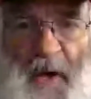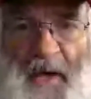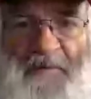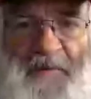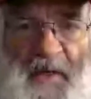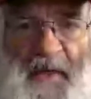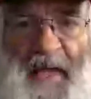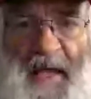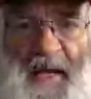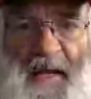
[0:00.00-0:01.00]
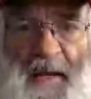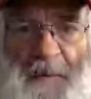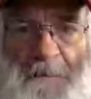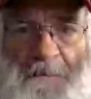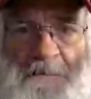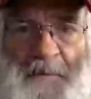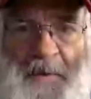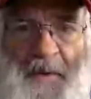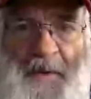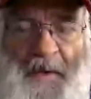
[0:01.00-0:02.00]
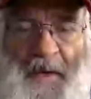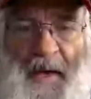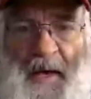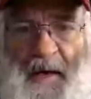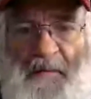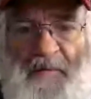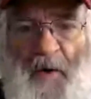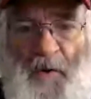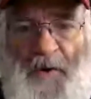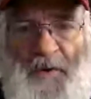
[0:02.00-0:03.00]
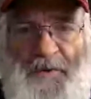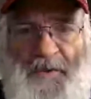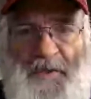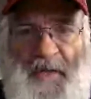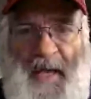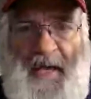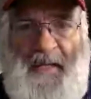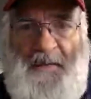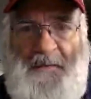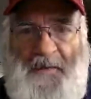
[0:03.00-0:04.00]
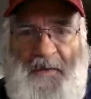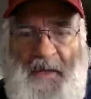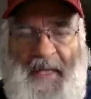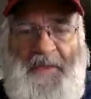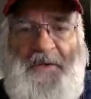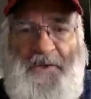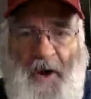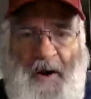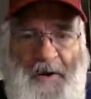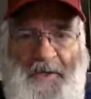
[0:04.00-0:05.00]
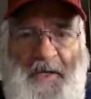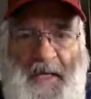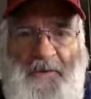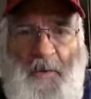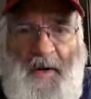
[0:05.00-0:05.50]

unaffiliated voters that lead the charge in each one of